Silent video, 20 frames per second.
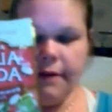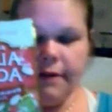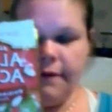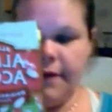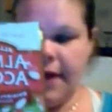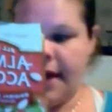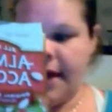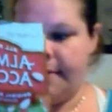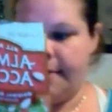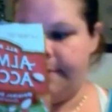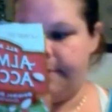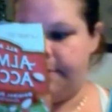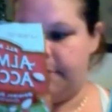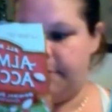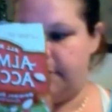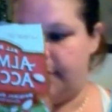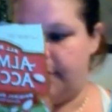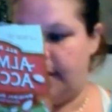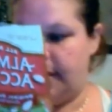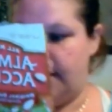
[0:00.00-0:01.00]
fat,
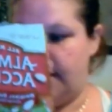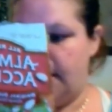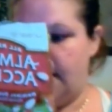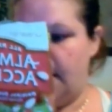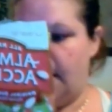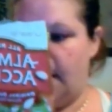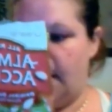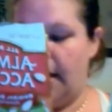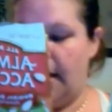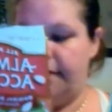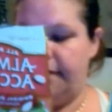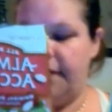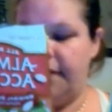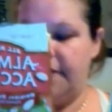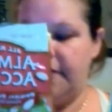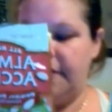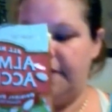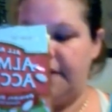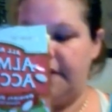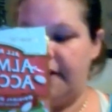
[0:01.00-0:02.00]

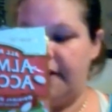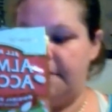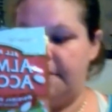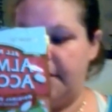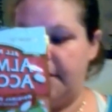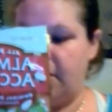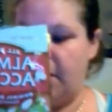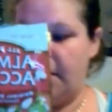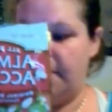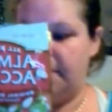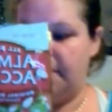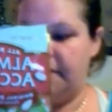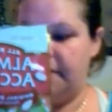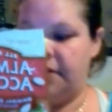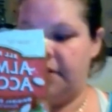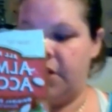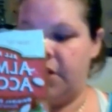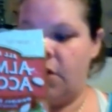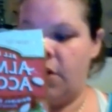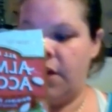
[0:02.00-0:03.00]
55 milligrams of
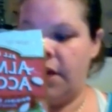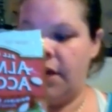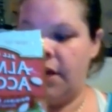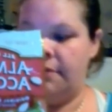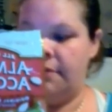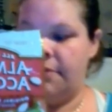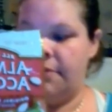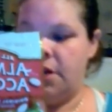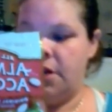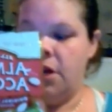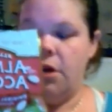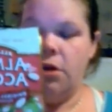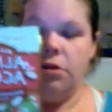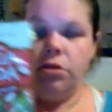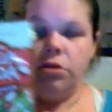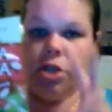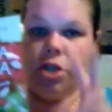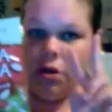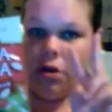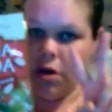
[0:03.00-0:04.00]
sodium,
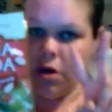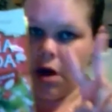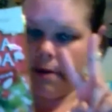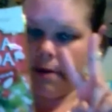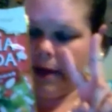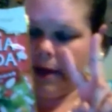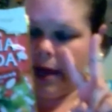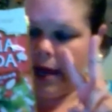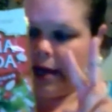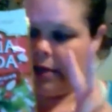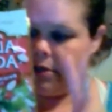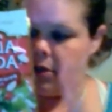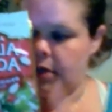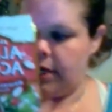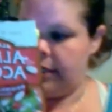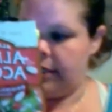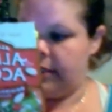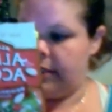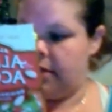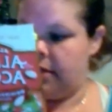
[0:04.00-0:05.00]
2
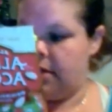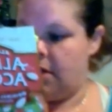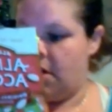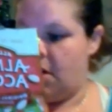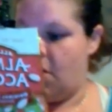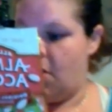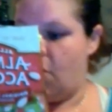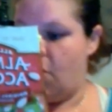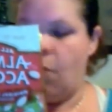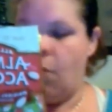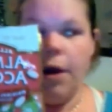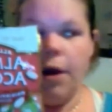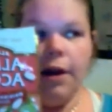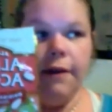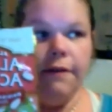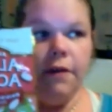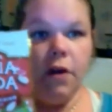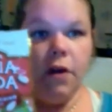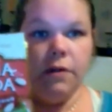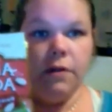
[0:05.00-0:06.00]
carbohydrates, 1
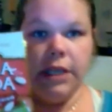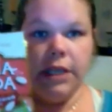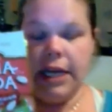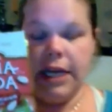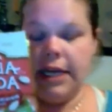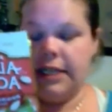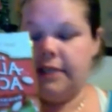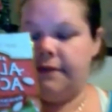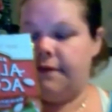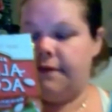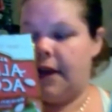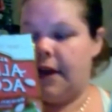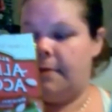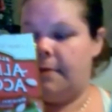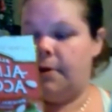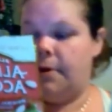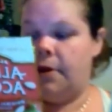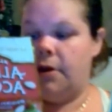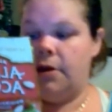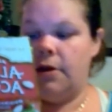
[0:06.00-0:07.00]
of those is
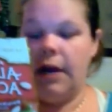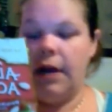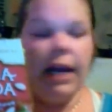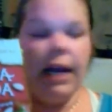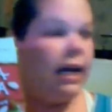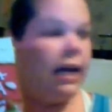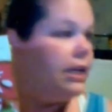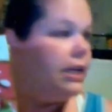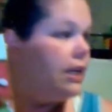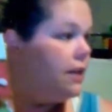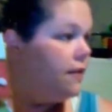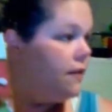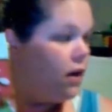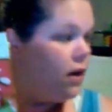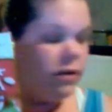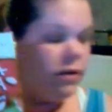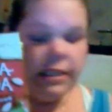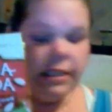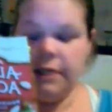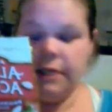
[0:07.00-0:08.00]
fiber, and there
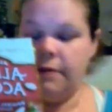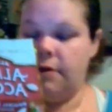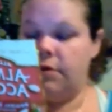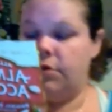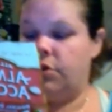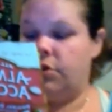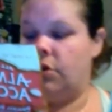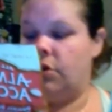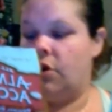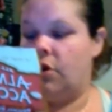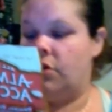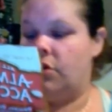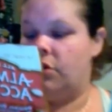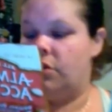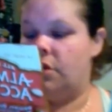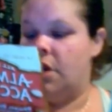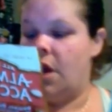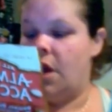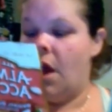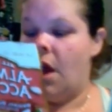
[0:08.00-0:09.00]
are 0 sugars,
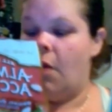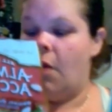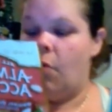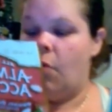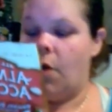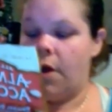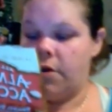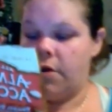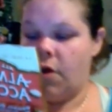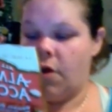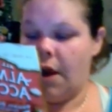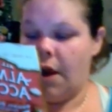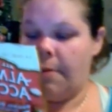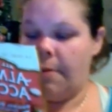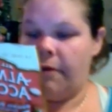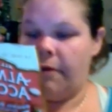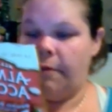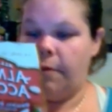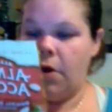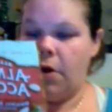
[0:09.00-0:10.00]
1 gram
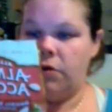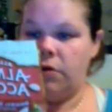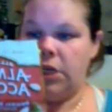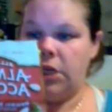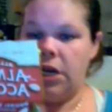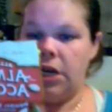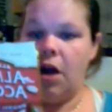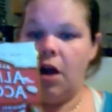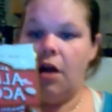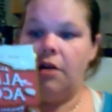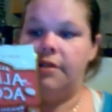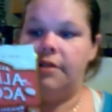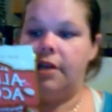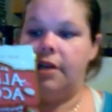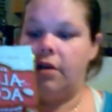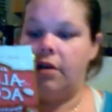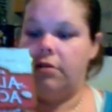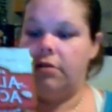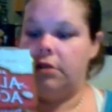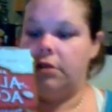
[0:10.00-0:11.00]
of protein also,